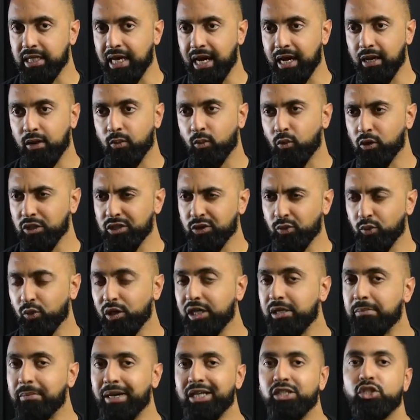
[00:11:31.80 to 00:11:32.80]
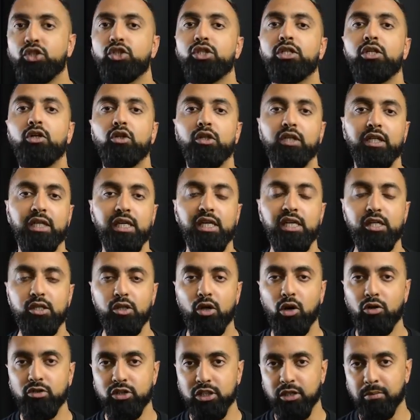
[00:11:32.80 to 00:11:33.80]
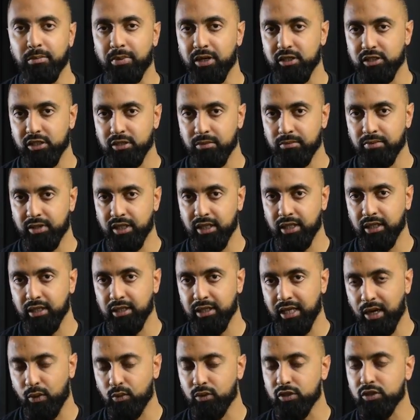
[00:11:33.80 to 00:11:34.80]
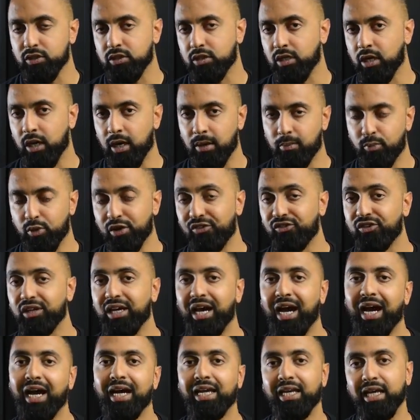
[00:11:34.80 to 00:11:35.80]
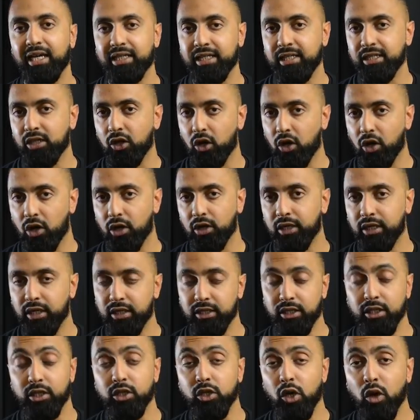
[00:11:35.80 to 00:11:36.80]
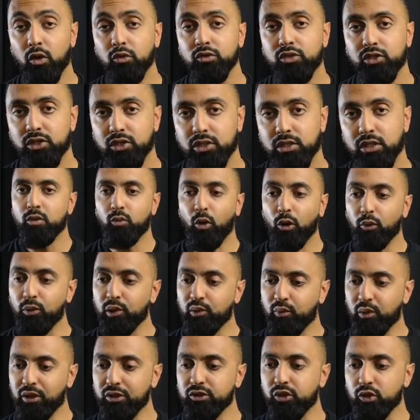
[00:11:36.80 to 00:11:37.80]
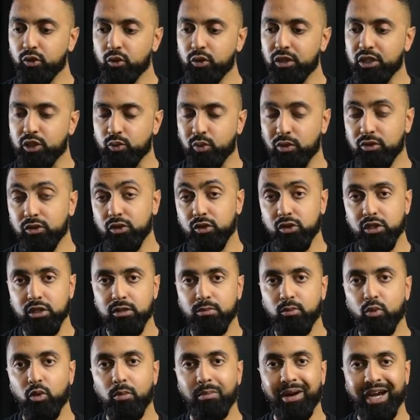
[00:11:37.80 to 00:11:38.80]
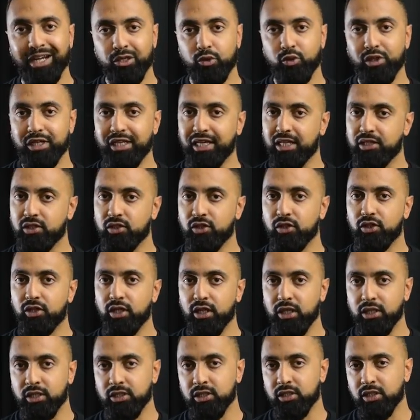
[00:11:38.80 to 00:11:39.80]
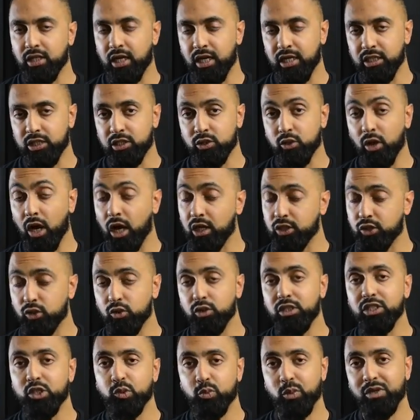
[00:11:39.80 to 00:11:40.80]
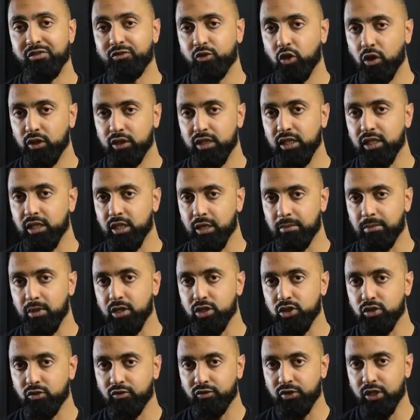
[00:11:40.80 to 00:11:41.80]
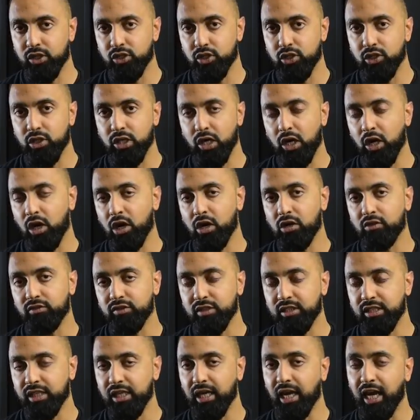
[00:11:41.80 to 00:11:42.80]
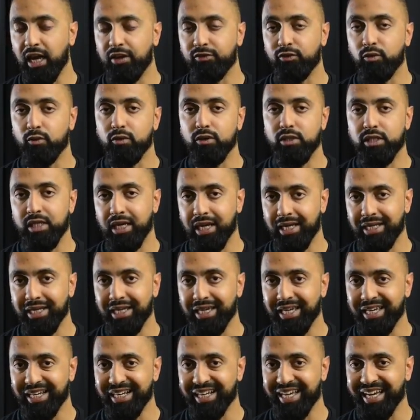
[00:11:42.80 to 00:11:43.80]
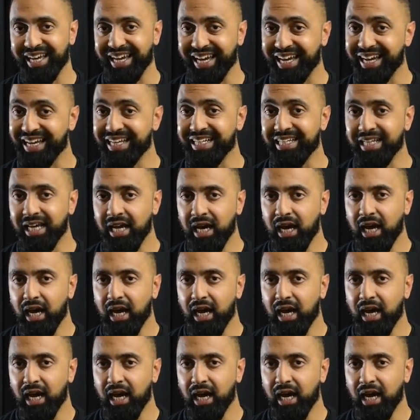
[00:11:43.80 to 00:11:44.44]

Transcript: that wasn't really mentioned on the keynote, but something that was briefly highlighted on the notes. What we will do is we'll do some more battery tests and things as soon as we've got the commercial version of the iPhone 10 in hand,